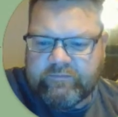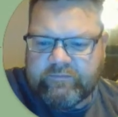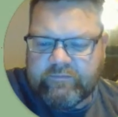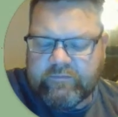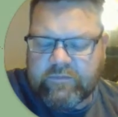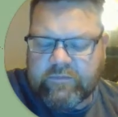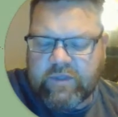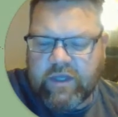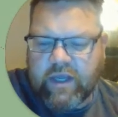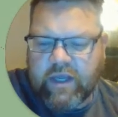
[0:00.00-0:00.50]

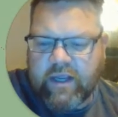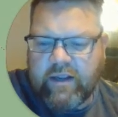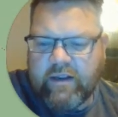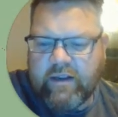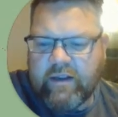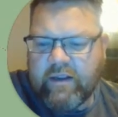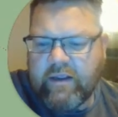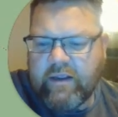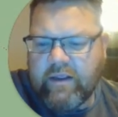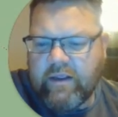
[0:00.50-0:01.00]
Okay.
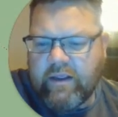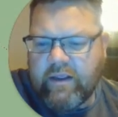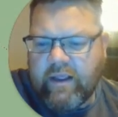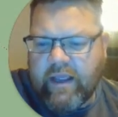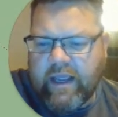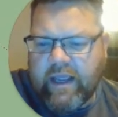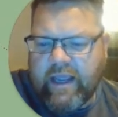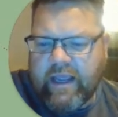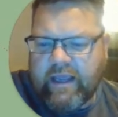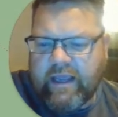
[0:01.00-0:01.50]

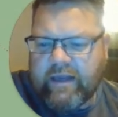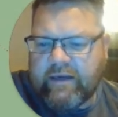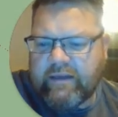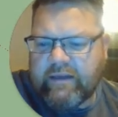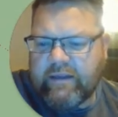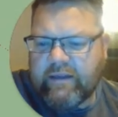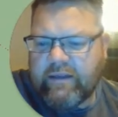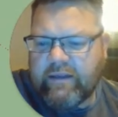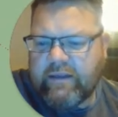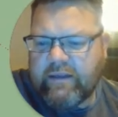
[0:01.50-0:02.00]

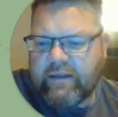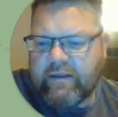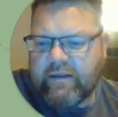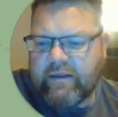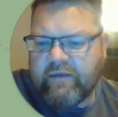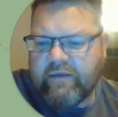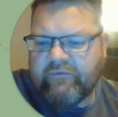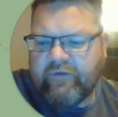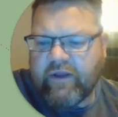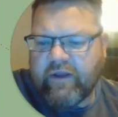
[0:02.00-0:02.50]
And
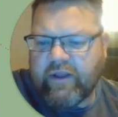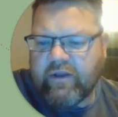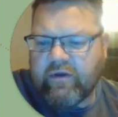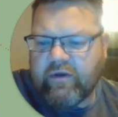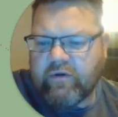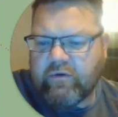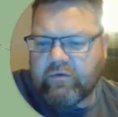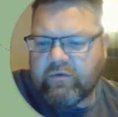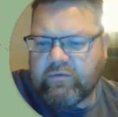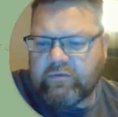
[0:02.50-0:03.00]
if I
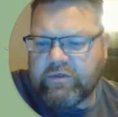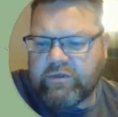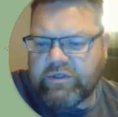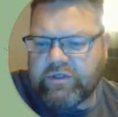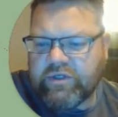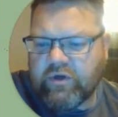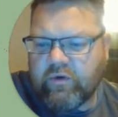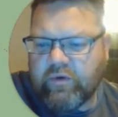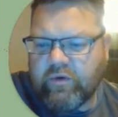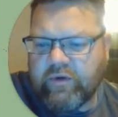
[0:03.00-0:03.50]
go
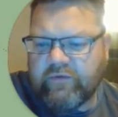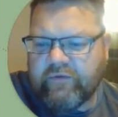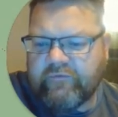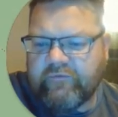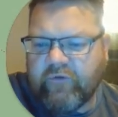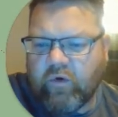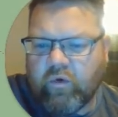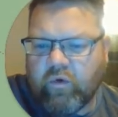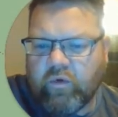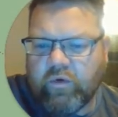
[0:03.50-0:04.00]
show in
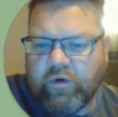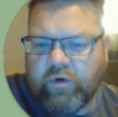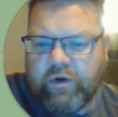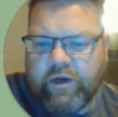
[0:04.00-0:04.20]
folder